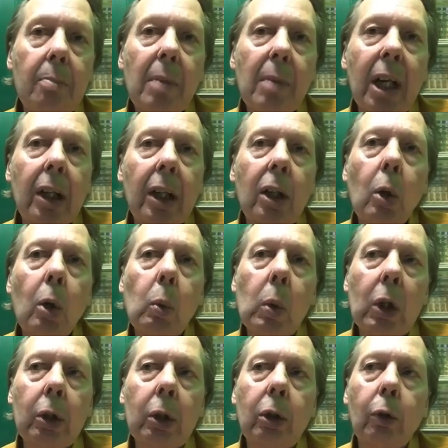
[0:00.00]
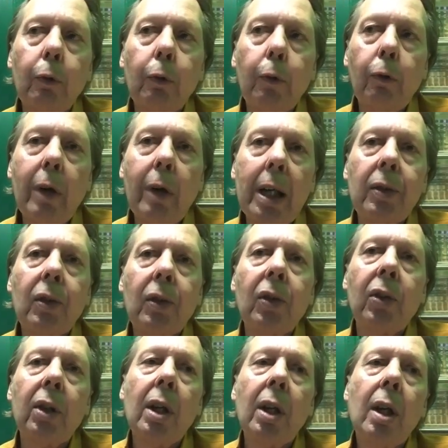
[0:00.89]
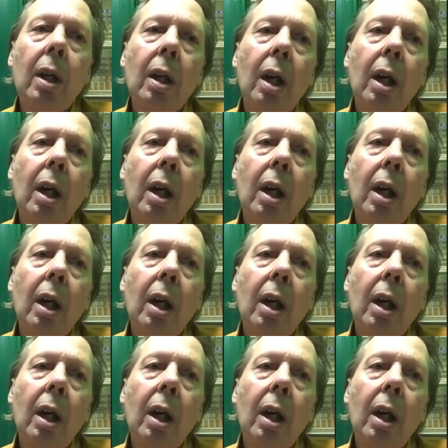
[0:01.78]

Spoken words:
10 of my coworker friends